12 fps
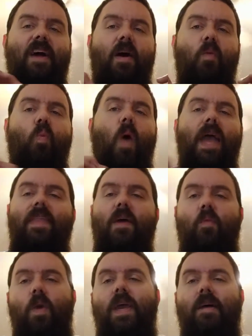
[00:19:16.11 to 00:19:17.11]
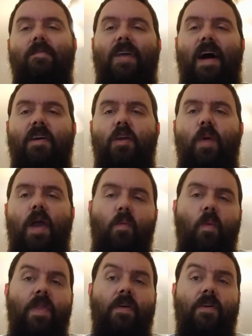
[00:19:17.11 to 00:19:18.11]
the way that we
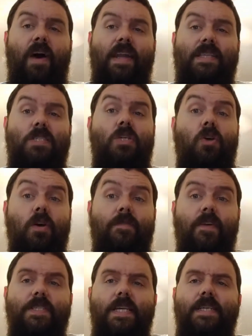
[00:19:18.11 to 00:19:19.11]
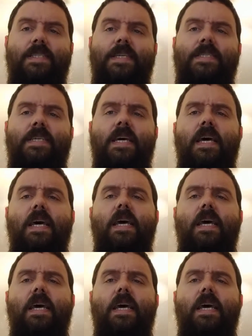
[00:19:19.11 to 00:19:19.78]
evaluate whether or not it's good for citizens